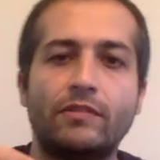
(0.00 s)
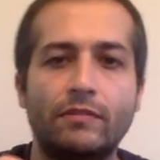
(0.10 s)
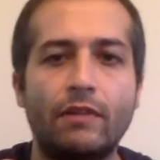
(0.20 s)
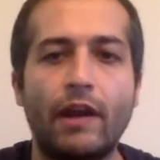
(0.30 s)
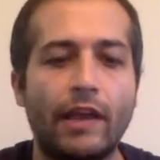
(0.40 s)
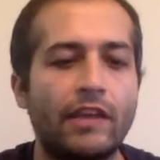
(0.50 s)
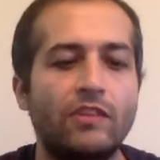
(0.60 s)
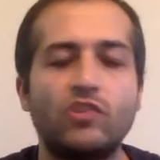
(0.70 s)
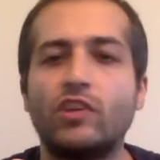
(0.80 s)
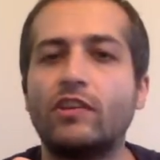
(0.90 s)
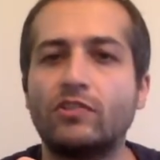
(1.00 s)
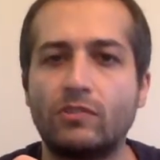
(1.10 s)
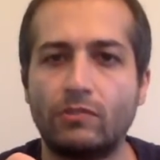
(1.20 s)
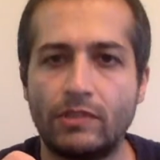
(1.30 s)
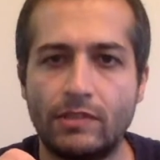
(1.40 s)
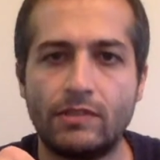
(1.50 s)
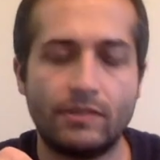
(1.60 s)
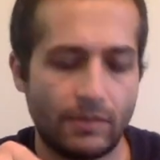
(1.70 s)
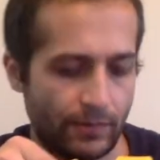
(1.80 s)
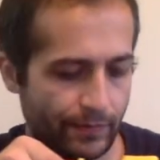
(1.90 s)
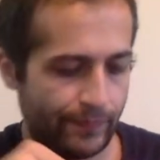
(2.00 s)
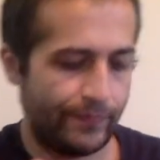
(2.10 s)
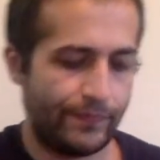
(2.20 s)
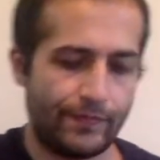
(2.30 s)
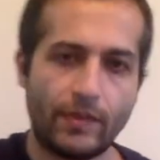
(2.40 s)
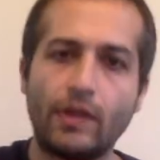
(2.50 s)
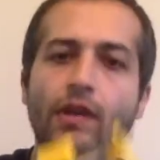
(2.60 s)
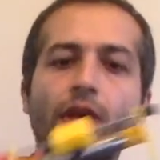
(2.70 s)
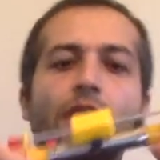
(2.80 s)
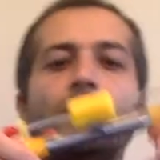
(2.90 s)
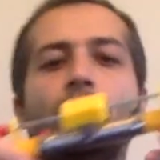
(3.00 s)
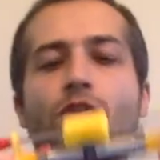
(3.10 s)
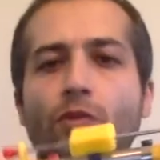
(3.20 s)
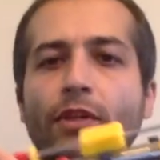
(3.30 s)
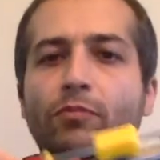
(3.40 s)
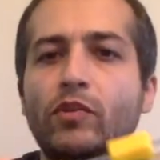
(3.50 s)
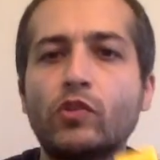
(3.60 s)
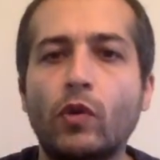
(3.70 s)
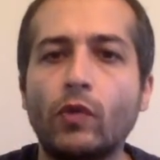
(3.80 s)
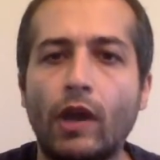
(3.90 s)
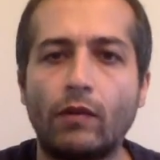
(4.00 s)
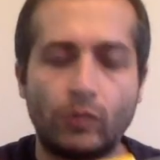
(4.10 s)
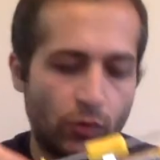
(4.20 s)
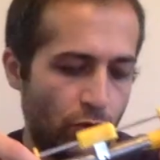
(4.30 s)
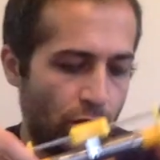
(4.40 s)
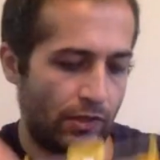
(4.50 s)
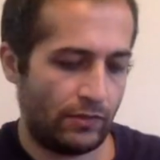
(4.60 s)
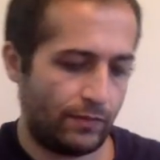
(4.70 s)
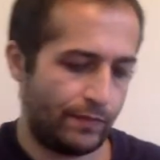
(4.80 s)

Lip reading: where I can change the resistance. So let me show you how to use it.